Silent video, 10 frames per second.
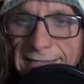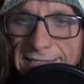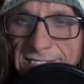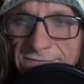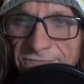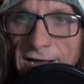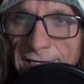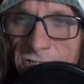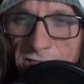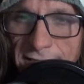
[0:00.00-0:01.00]
This is a
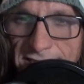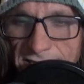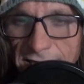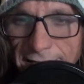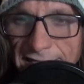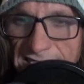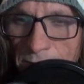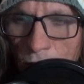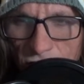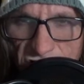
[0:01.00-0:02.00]
fire drill. It's serious.
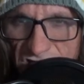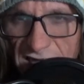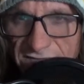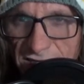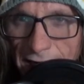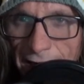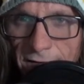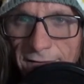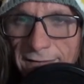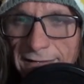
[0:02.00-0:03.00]
And Mona just leaves it there
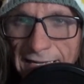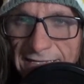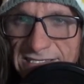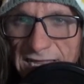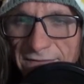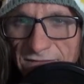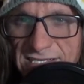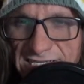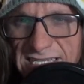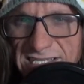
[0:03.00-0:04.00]
instead of
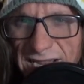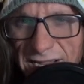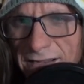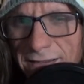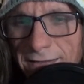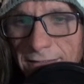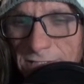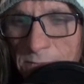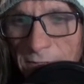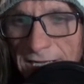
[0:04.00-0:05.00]
insisting
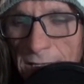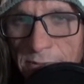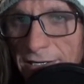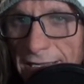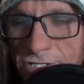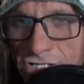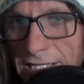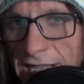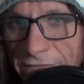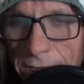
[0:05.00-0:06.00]
to bring the book and just
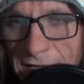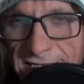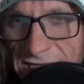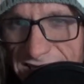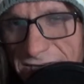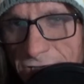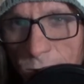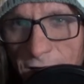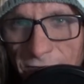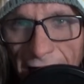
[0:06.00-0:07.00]
leaving because the teacher
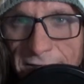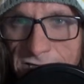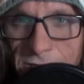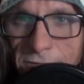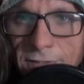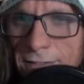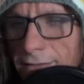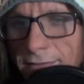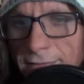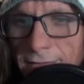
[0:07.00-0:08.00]
would have had to
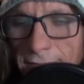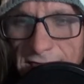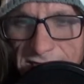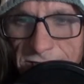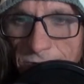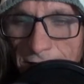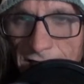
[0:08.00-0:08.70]
listen to her.